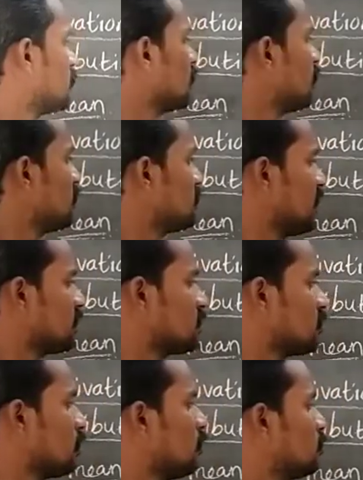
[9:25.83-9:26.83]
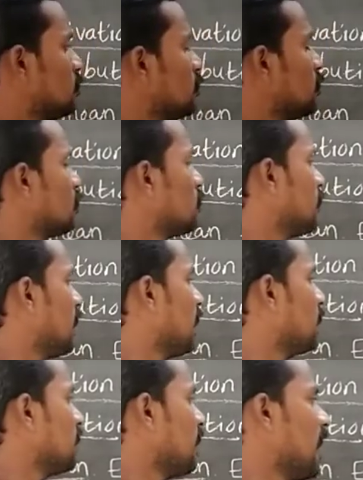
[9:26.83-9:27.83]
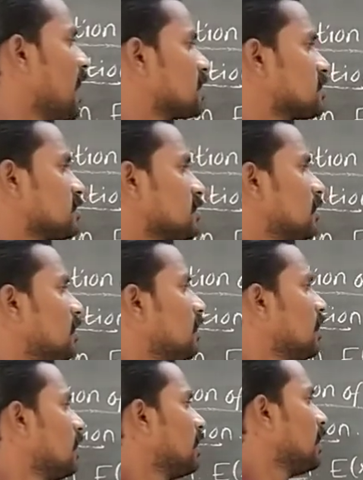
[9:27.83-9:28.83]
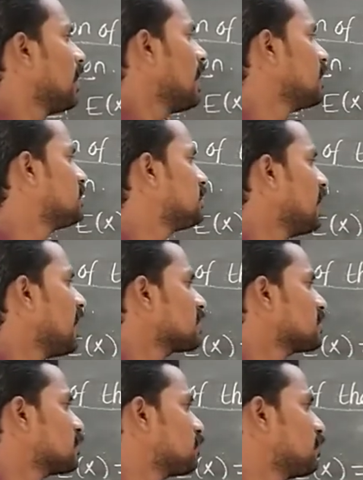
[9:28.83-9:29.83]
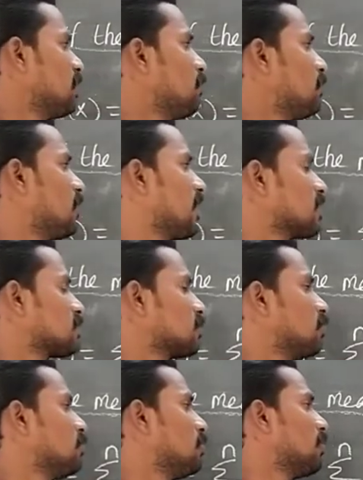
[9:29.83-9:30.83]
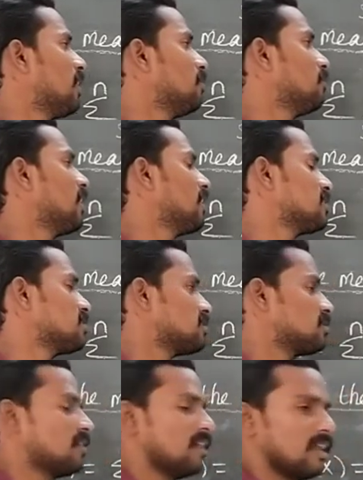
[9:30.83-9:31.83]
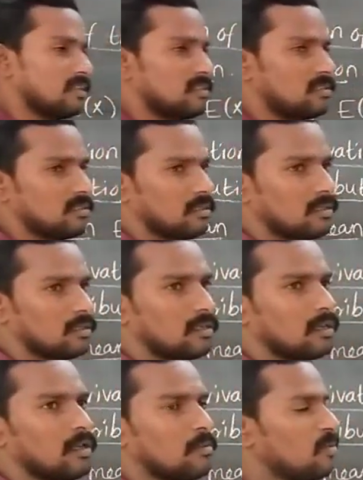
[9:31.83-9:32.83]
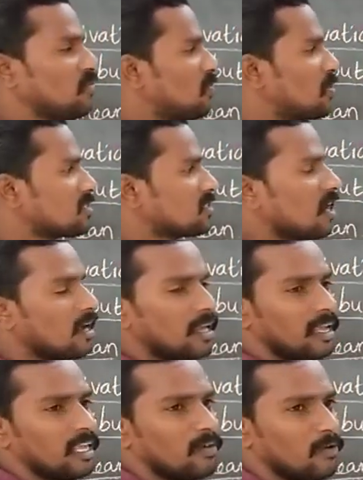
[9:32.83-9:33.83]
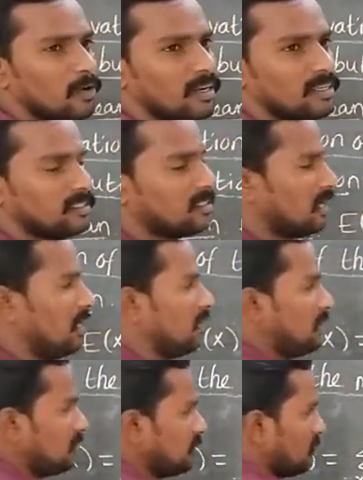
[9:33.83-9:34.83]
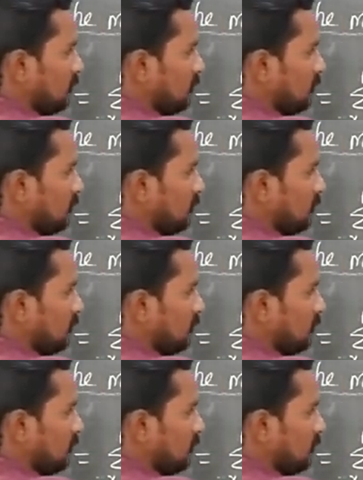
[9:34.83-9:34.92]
summation x is equal to 0 to n x ncx p power x q power n minus x. Before start I gave one result.